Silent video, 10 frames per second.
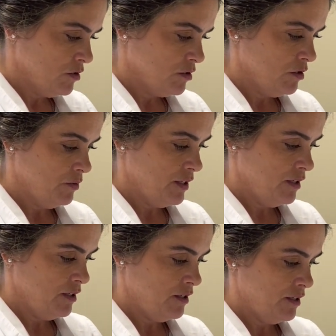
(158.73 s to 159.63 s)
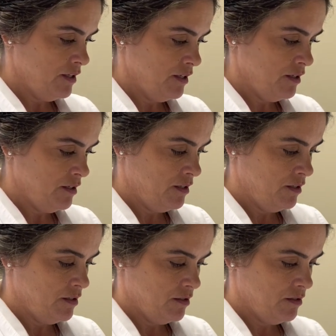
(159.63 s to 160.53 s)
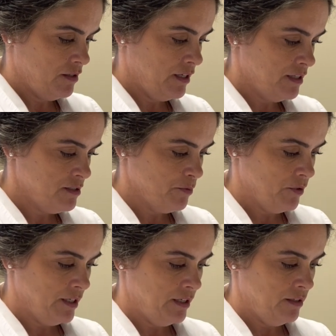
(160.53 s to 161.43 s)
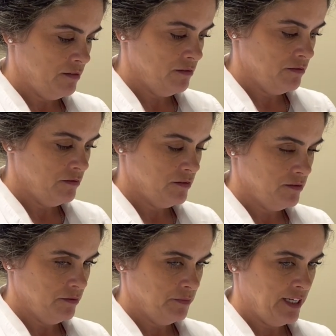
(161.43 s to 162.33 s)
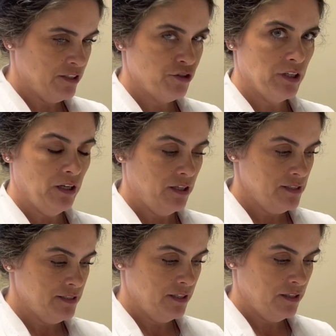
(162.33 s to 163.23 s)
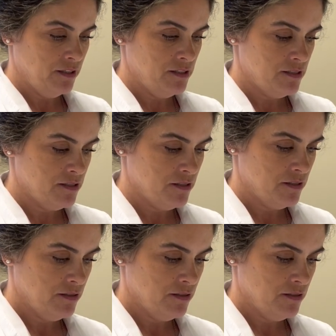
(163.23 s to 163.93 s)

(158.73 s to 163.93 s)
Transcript: Go ahead and aspirate some gastric contents.